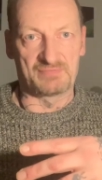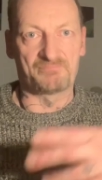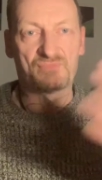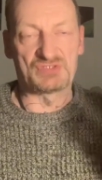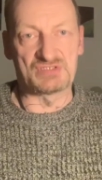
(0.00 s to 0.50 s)

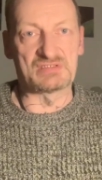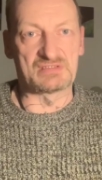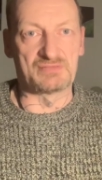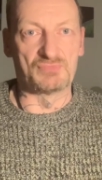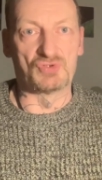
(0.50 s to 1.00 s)
which is the
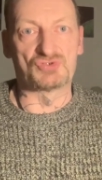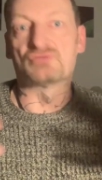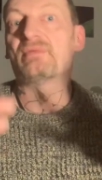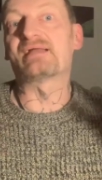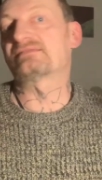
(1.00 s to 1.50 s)
more
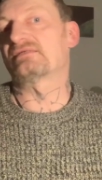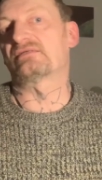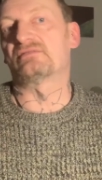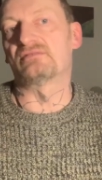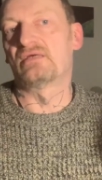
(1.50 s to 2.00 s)
dramatic and